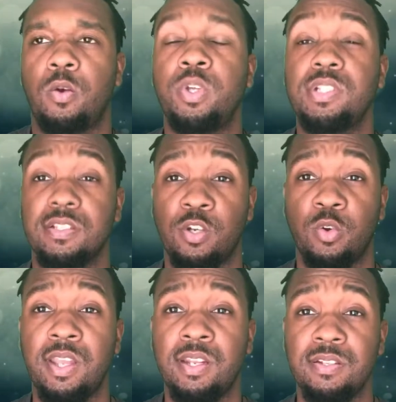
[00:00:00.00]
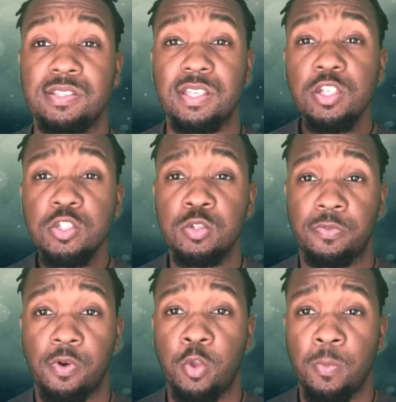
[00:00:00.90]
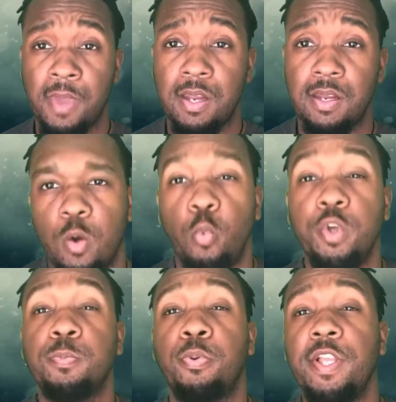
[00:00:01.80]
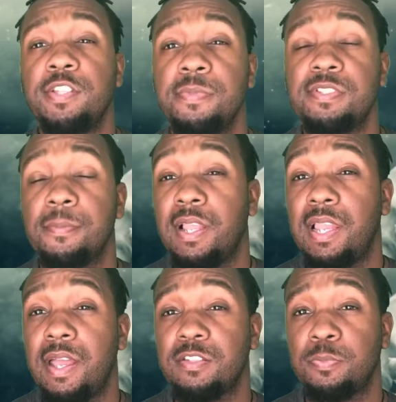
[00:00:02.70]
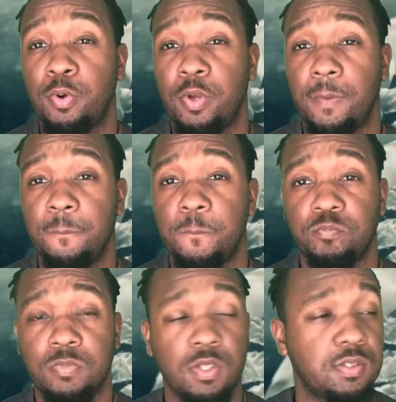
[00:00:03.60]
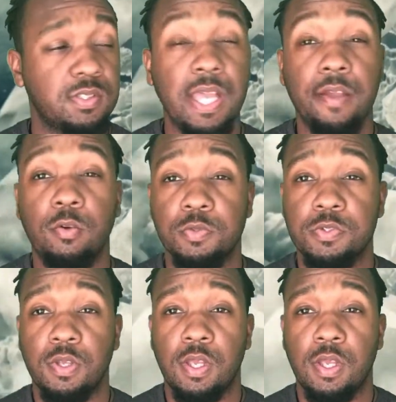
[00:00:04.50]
which has created this issue for humanity. Which brings me to my last point. Cycles.